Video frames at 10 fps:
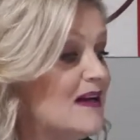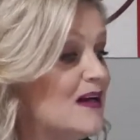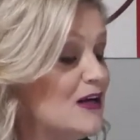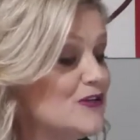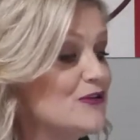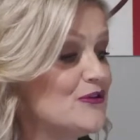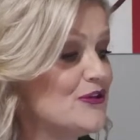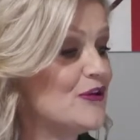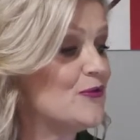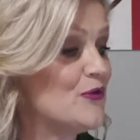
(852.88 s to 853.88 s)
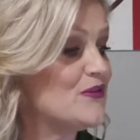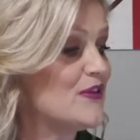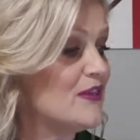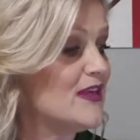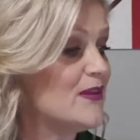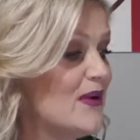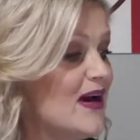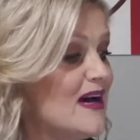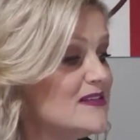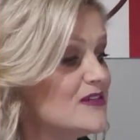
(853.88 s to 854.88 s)
Are two-tone walls a thing of the
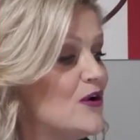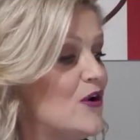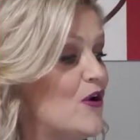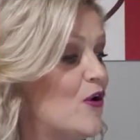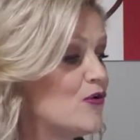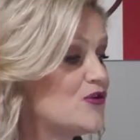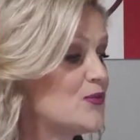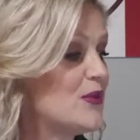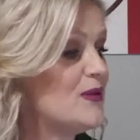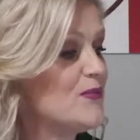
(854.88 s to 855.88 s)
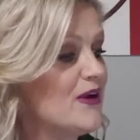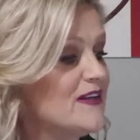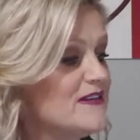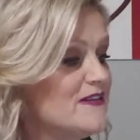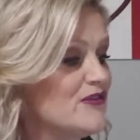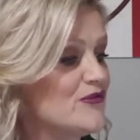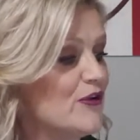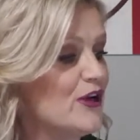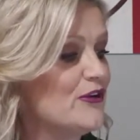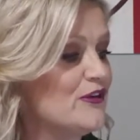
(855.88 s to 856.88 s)
past, or should we embrace this and
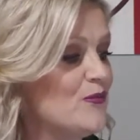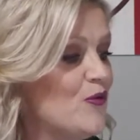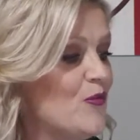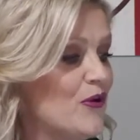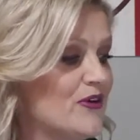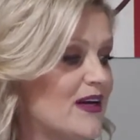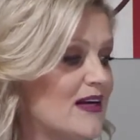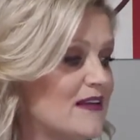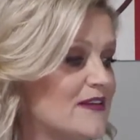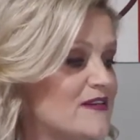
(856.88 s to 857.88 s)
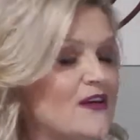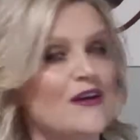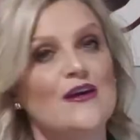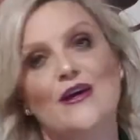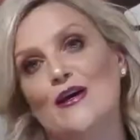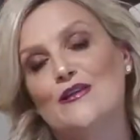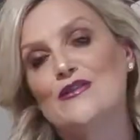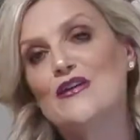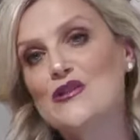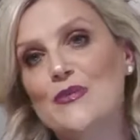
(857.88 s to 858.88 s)
try to use more modern colours?
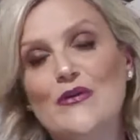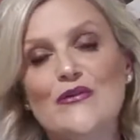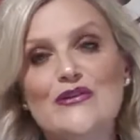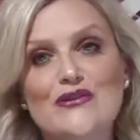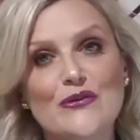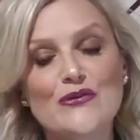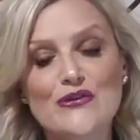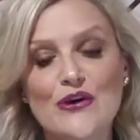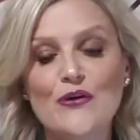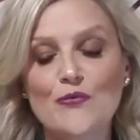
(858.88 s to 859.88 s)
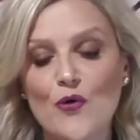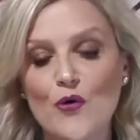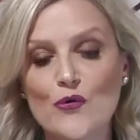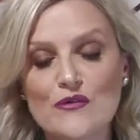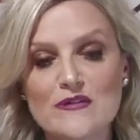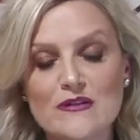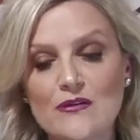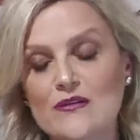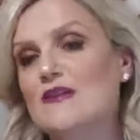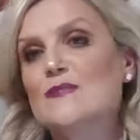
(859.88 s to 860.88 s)
So to be honest, two-tone walls,
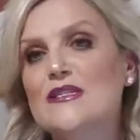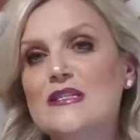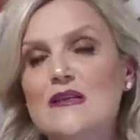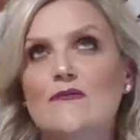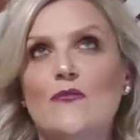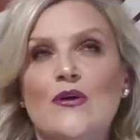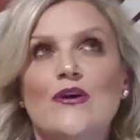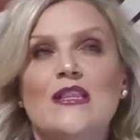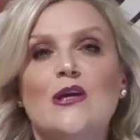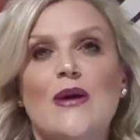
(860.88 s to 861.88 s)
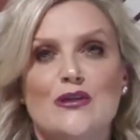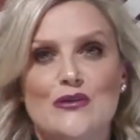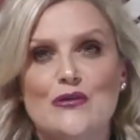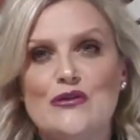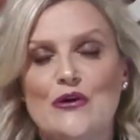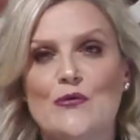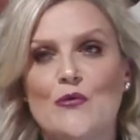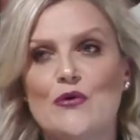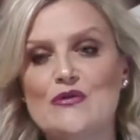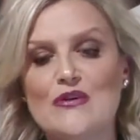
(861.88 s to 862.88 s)
especially when I think about two-tone
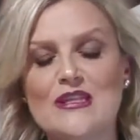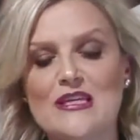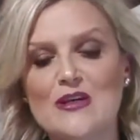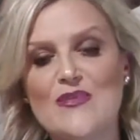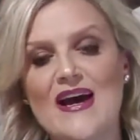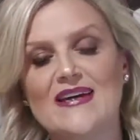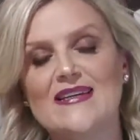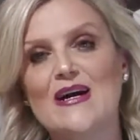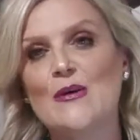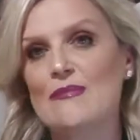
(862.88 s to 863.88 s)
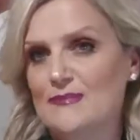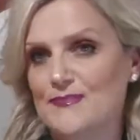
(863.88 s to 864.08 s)
walls, I think about